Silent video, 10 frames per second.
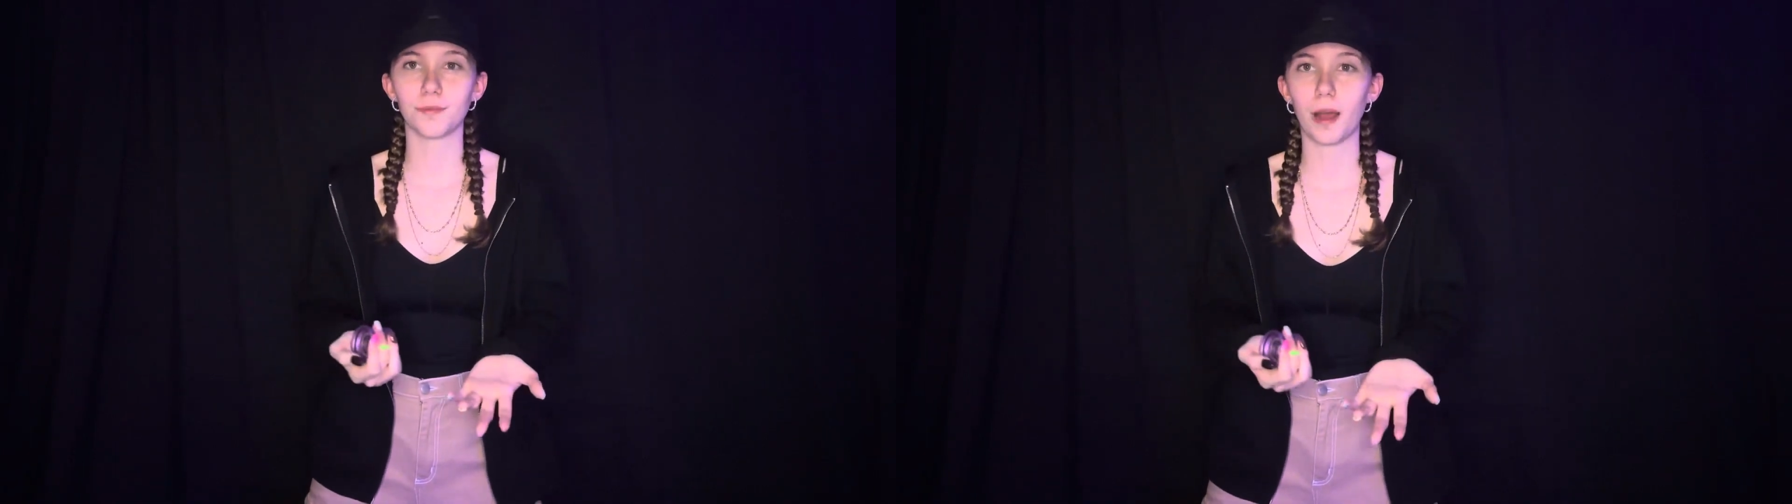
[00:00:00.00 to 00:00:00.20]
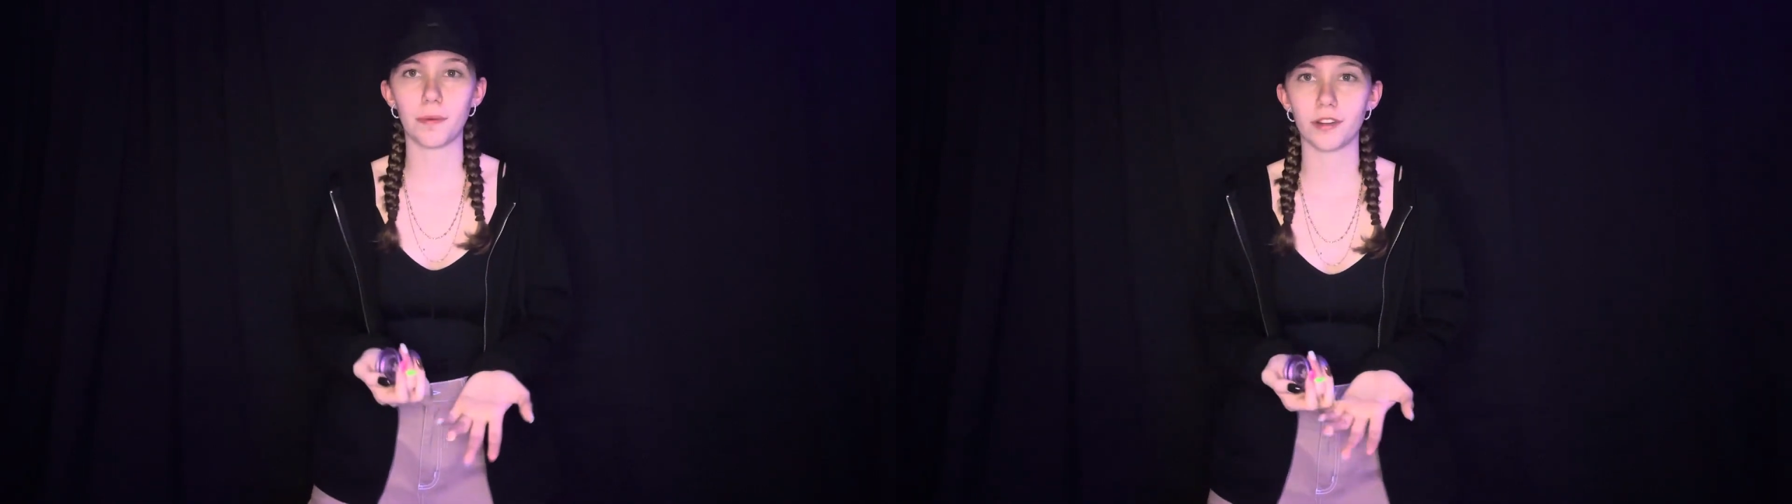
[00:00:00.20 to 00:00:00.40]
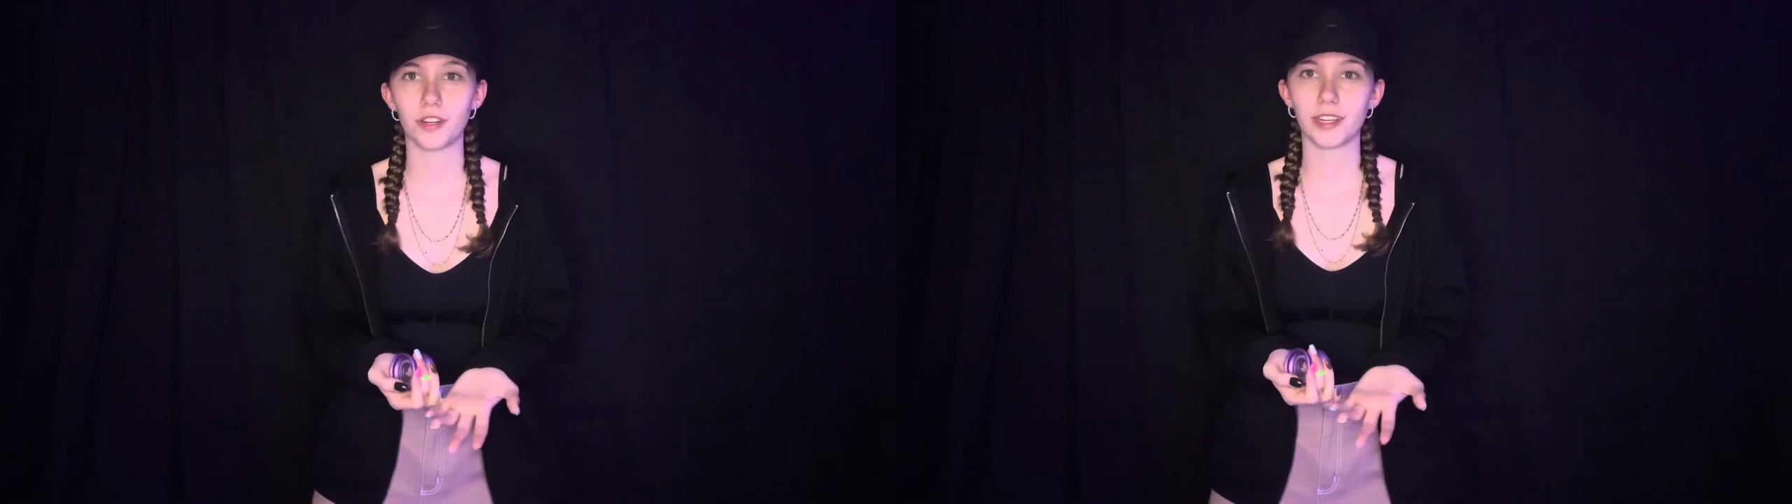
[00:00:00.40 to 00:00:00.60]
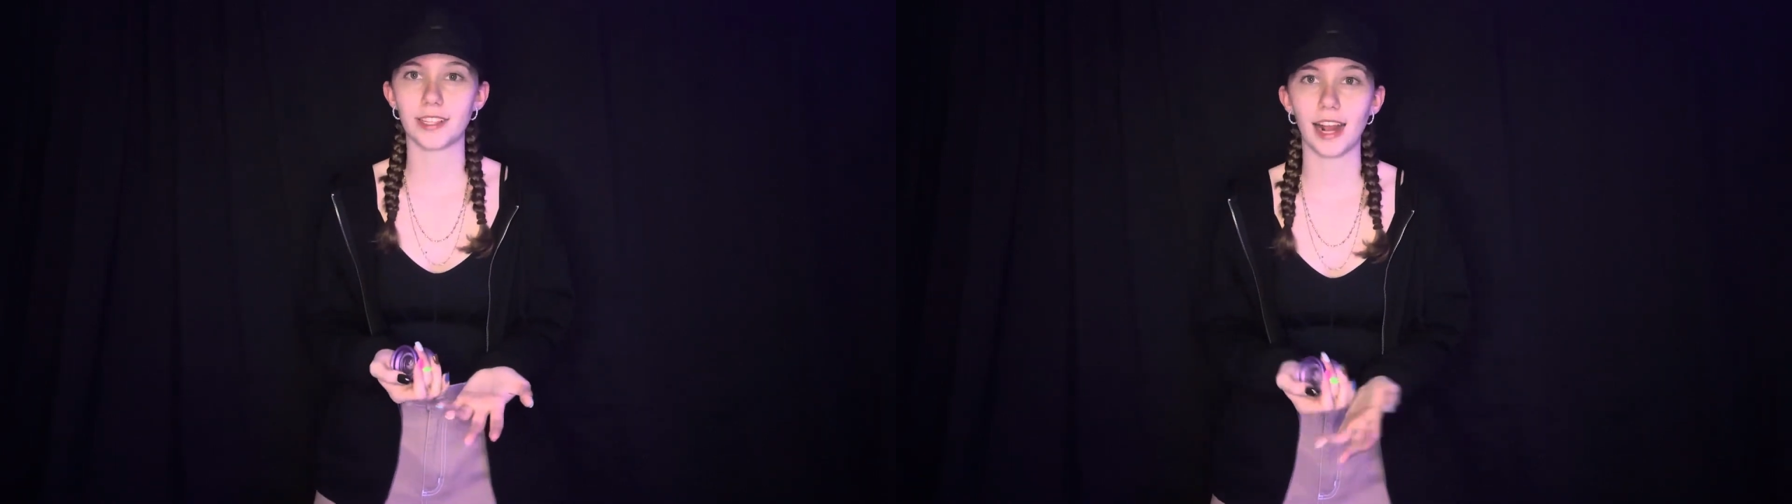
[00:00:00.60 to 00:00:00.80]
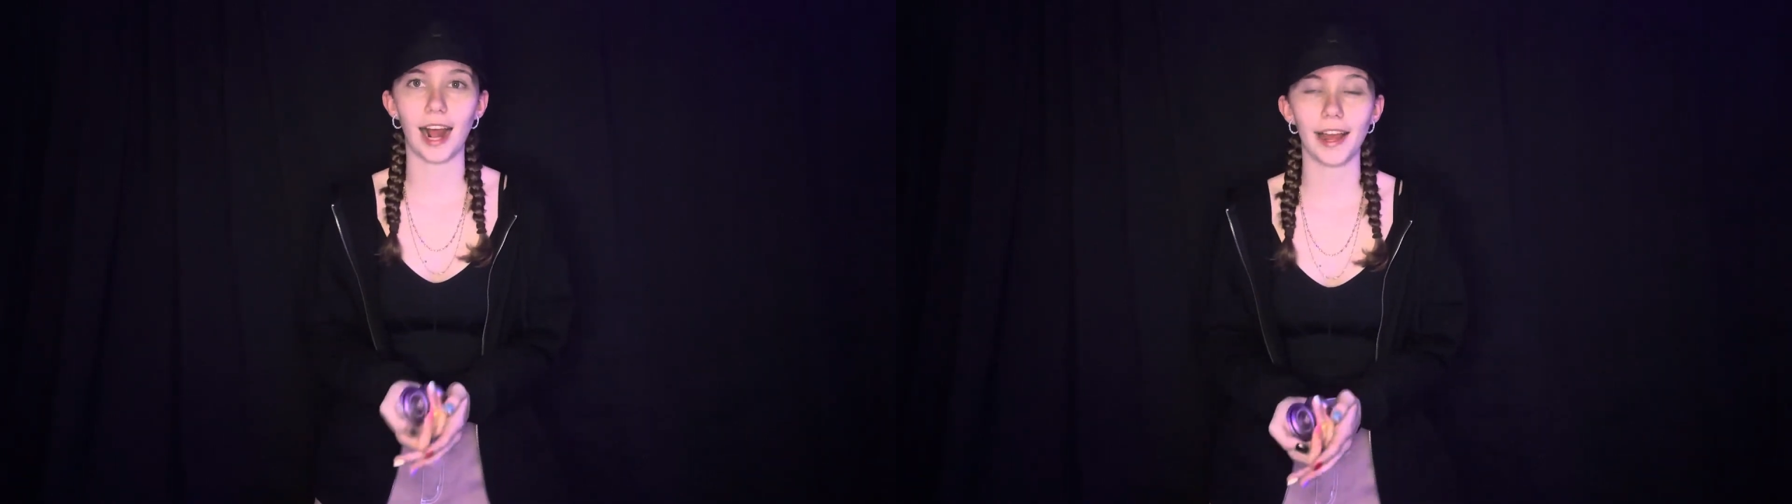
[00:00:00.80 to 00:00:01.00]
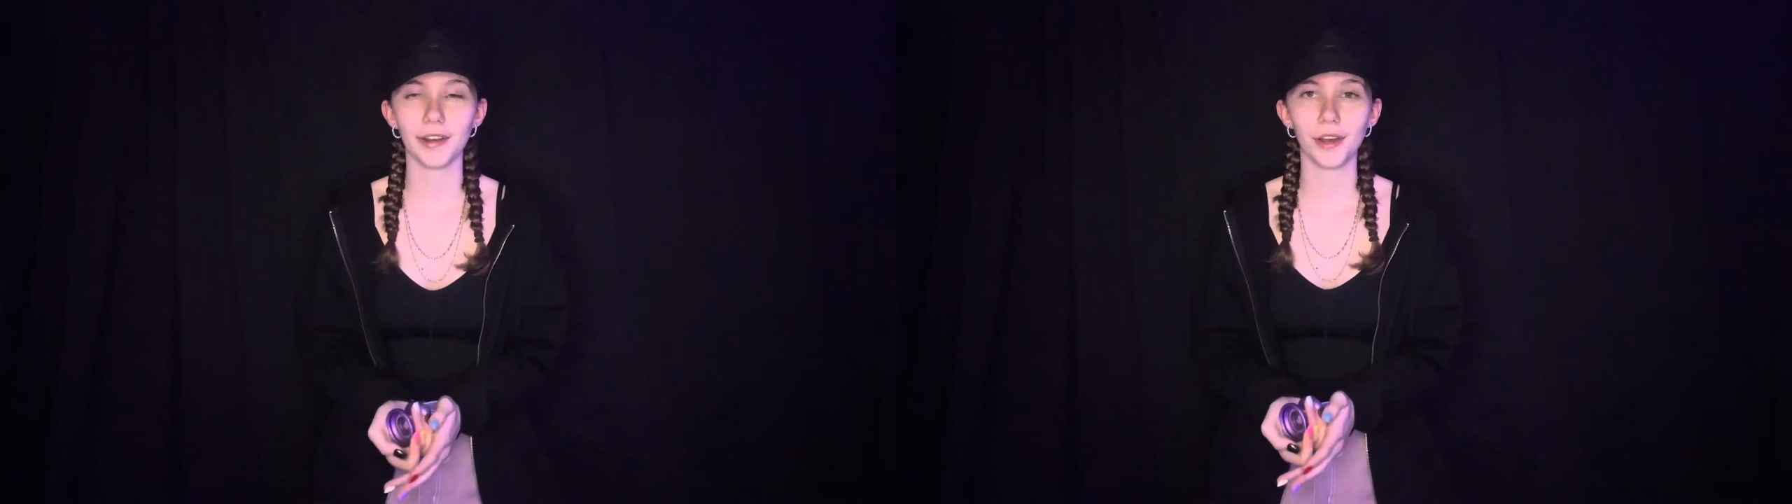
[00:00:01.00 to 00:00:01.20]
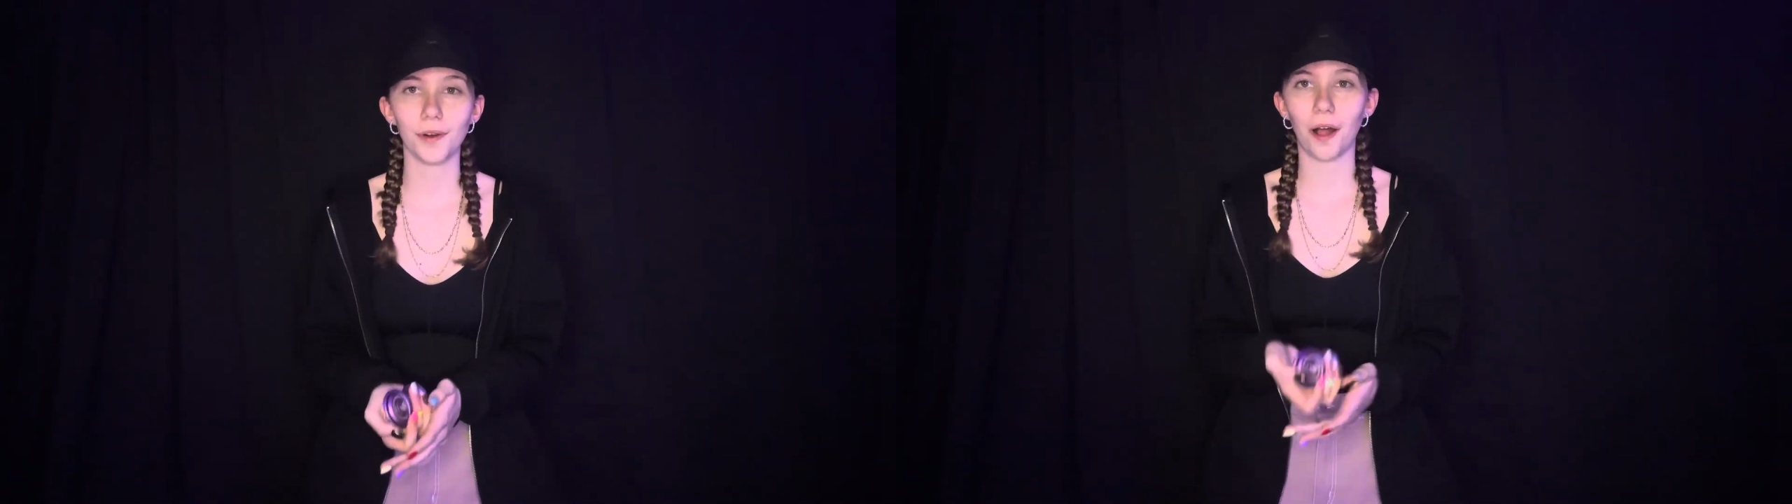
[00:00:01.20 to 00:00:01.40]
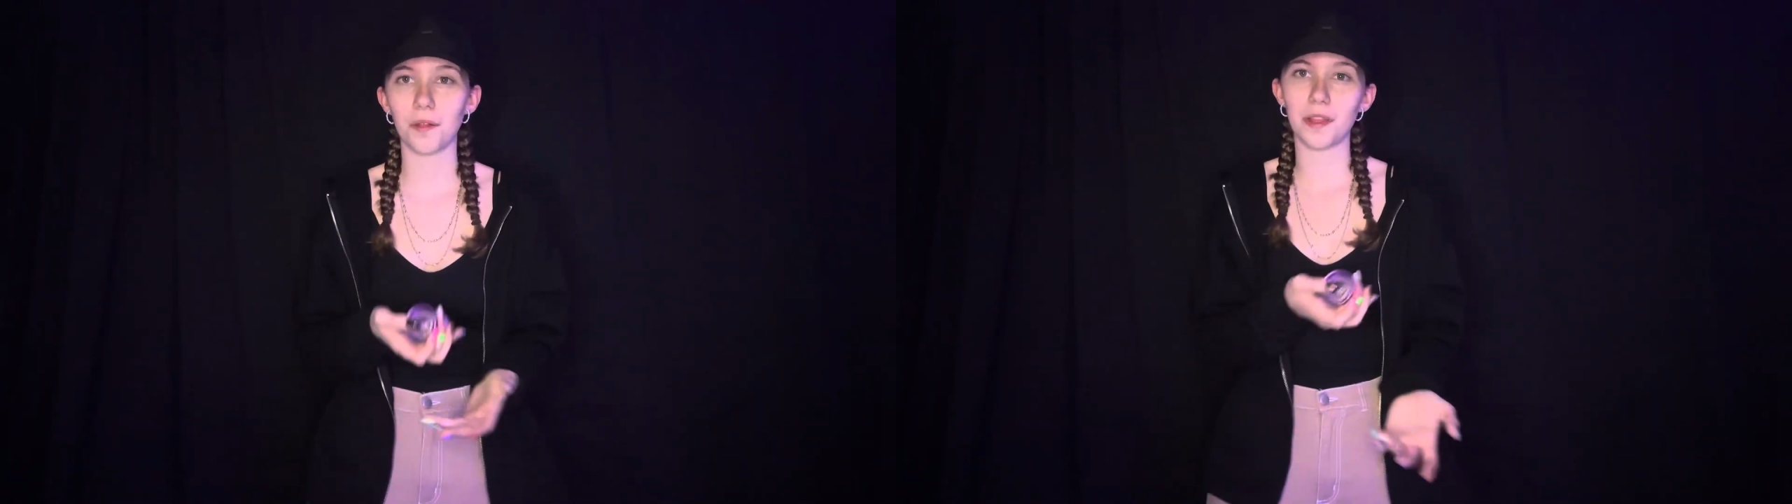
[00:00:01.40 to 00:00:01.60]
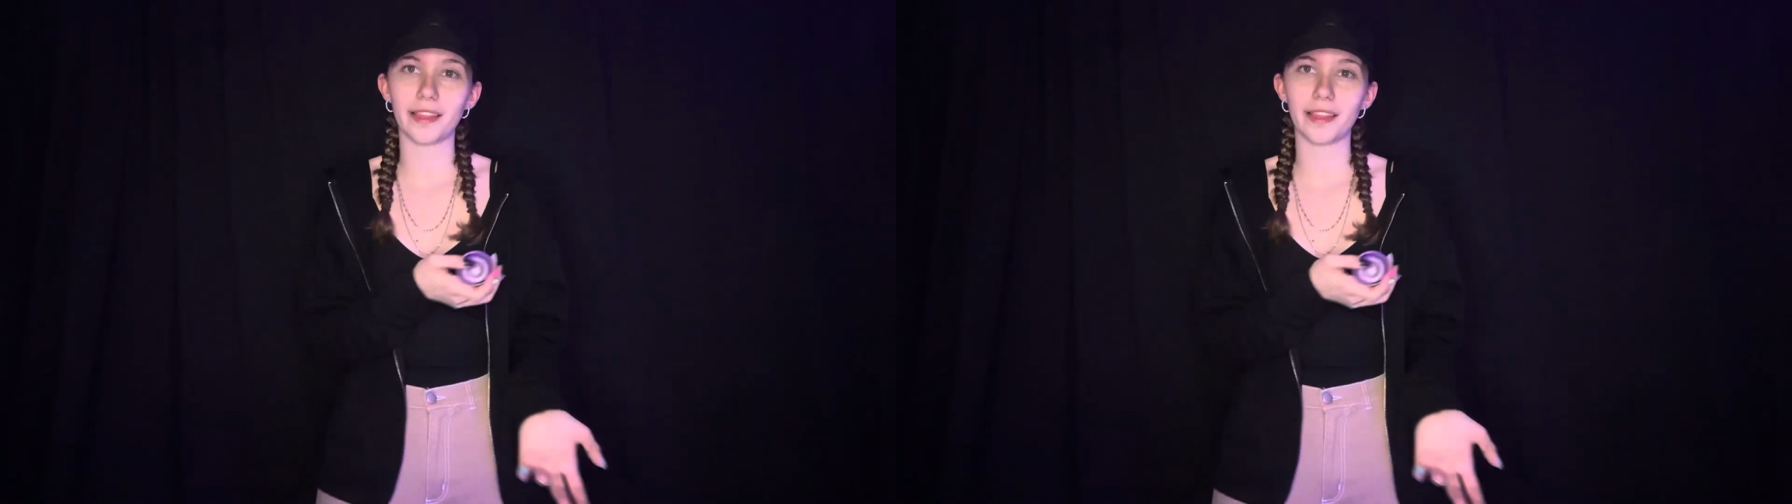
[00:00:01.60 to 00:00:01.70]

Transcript: popular tricks that I know other